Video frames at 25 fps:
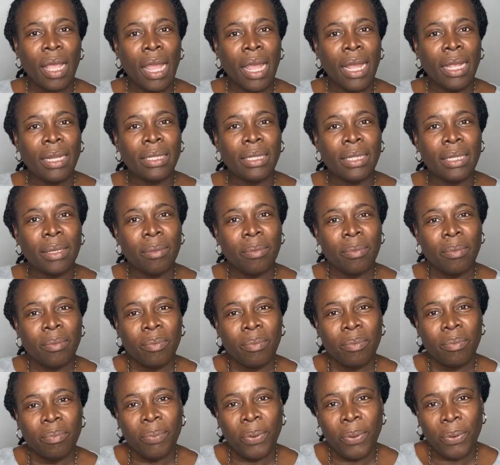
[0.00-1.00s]
and
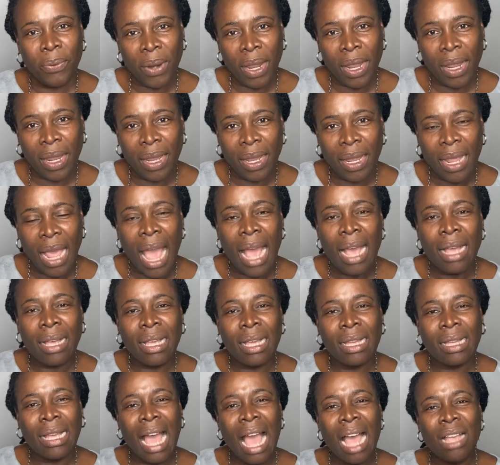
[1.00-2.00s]
pray
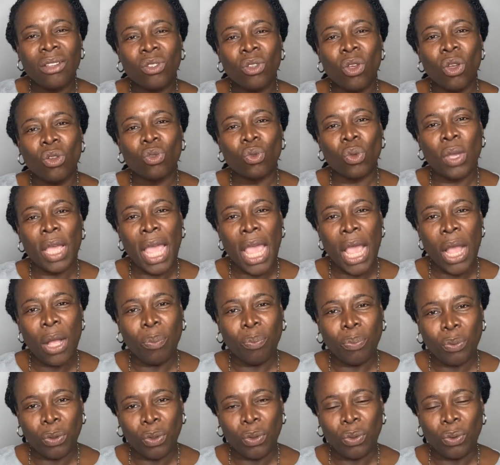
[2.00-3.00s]
and ask God to
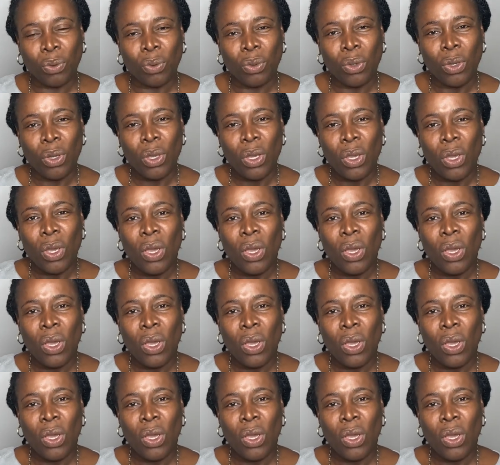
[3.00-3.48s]
help you